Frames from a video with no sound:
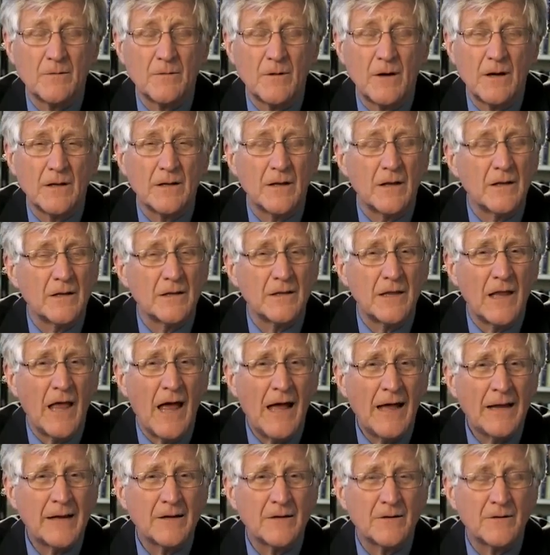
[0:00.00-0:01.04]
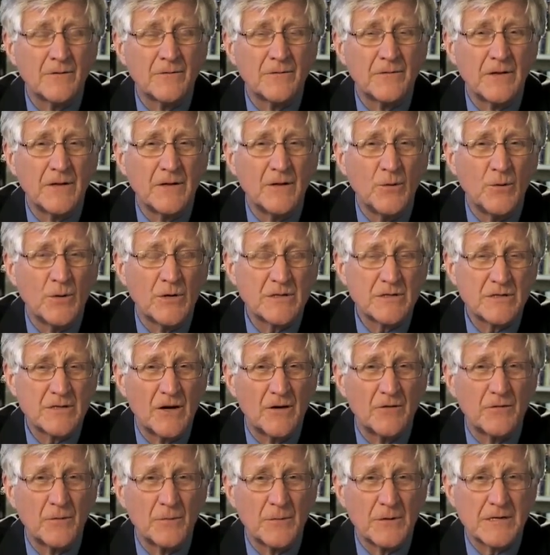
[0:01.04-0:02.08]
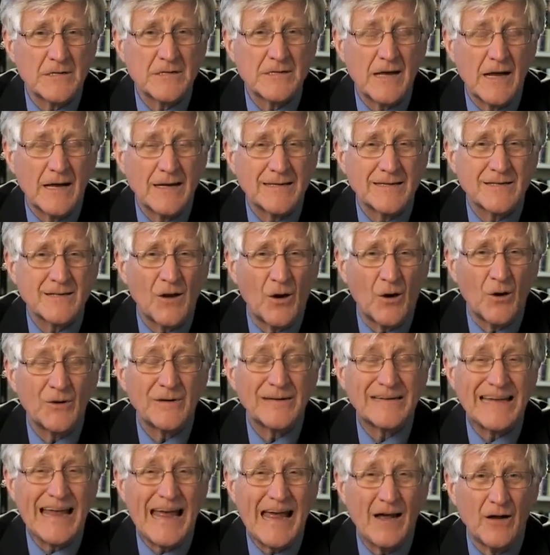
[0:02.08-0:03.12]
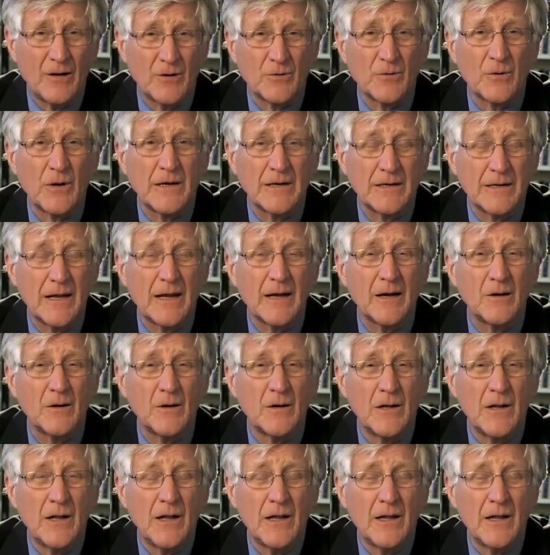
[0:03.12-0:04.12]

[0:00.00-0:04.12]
lot of the U.S. government sites are down right now.